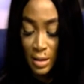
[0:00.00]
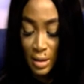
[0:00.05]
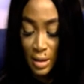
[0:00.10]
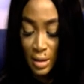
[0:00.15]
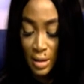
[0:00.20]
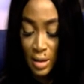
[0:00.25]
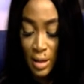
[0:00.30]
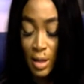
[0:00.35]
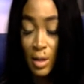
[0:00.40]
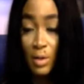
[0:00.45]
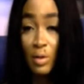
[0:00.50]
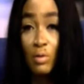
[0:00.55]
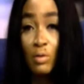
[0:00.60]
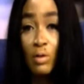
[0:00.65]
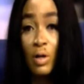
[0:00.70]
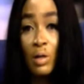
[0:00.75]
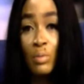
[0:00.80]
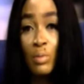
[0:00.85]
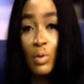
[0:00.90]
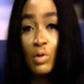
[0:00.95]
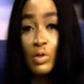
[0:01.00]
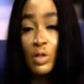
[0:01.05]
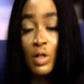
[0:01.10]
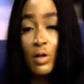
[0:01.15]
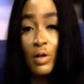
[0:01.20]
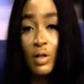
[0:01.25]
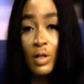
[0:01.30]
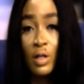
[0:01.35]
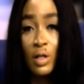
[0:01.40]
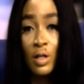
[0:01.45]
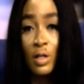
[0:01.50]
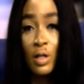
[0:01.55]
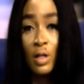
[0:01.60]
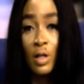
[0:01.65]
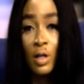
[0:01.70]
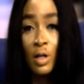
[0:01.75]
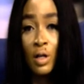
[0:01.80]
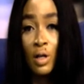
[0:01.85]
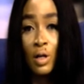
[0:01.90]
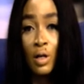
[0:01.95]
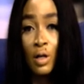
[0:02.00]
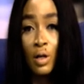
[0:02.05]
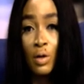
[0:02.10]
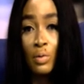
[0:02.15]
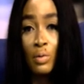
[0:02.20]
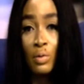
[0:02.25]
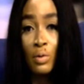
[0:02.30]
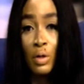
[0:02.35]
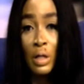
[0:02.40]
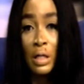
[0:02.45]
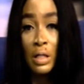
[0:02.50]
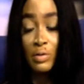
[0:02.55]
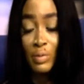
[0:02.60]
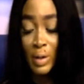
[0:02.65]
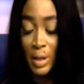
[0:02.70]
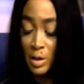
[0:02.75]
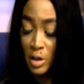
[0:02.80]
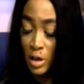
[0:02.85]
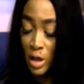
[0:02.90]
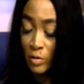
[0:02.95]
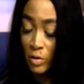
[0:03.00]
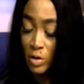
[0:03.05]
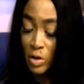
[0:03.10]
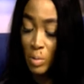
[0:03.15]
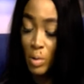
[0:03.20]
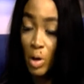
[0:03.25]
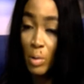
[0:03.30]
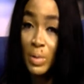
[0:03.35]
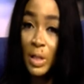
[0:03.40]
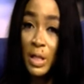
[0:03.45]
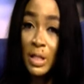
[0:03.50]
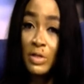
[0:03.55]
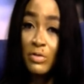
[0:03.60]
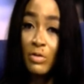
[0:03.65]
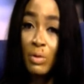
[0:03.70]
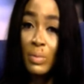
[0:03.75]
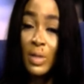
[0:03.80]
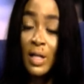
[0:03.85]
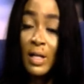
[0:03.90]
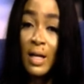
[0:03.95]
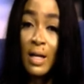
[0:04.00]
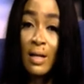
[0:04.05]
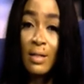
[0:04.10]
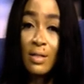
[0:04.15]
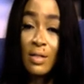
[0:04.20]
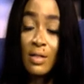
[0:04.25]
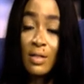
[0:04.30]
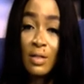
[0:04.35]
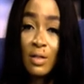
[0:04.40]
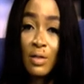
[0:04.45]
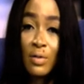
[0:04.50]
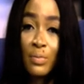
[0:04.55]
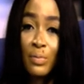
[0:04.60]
in Kano, Gambo Saraki, who is ready to give us some updates from that access.